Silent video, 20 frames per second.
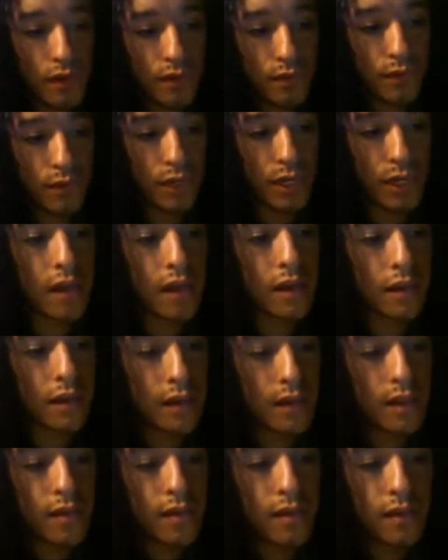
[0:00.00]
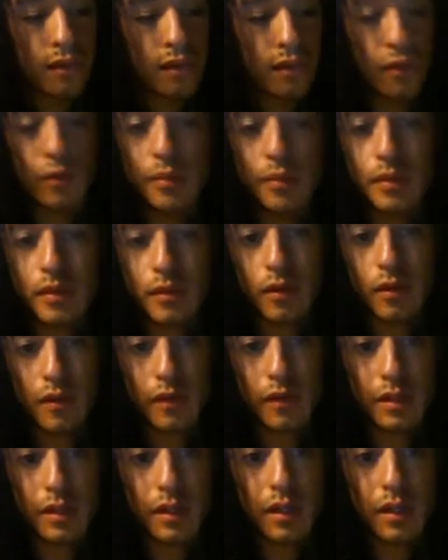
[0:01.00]
Voila. But, oops, all of
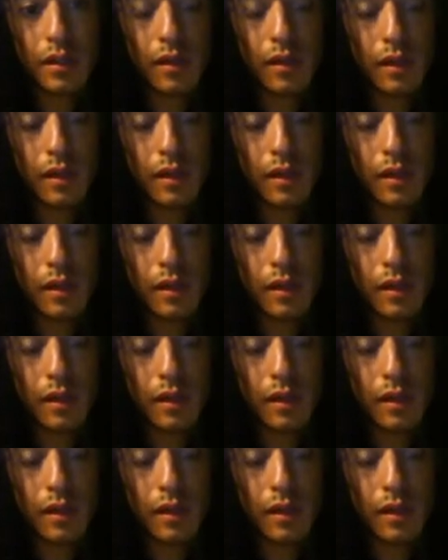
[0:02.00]
a sudden,